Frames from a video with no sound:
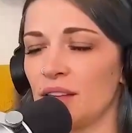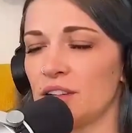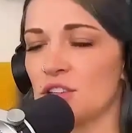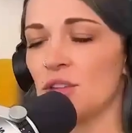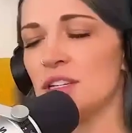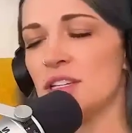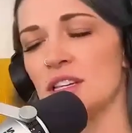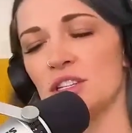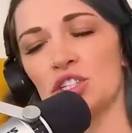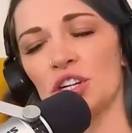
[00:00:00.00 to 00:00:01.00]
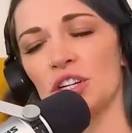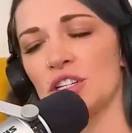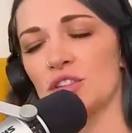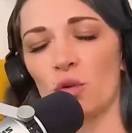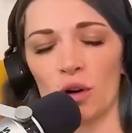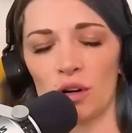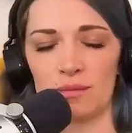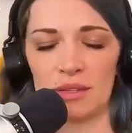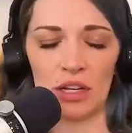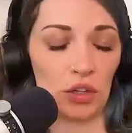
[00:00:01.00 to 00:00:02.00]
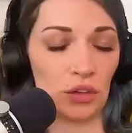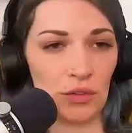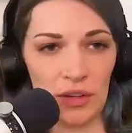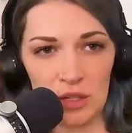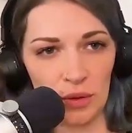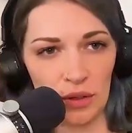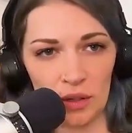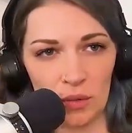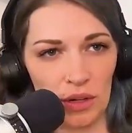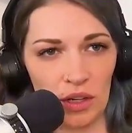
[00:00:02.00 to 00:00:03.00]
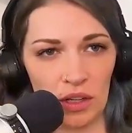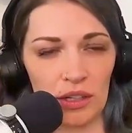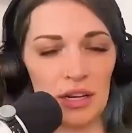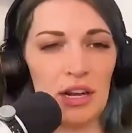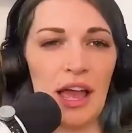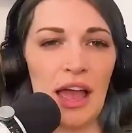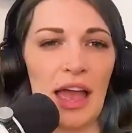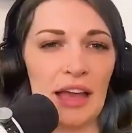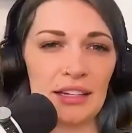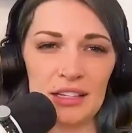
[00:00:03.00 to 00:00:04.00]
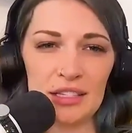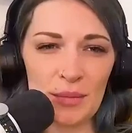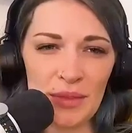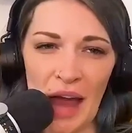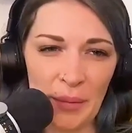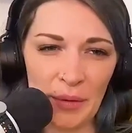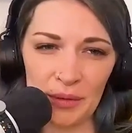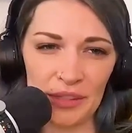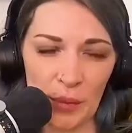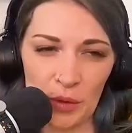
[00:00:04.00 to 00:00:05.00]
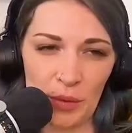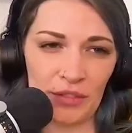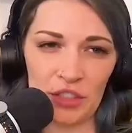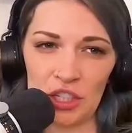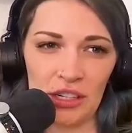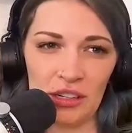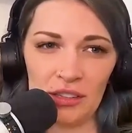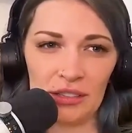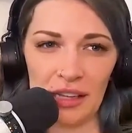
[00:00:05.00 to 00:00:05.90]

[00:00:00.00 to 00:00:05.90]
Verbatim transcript: there's all these insurance forums like on Facebook and whatnot? And something happened with WFG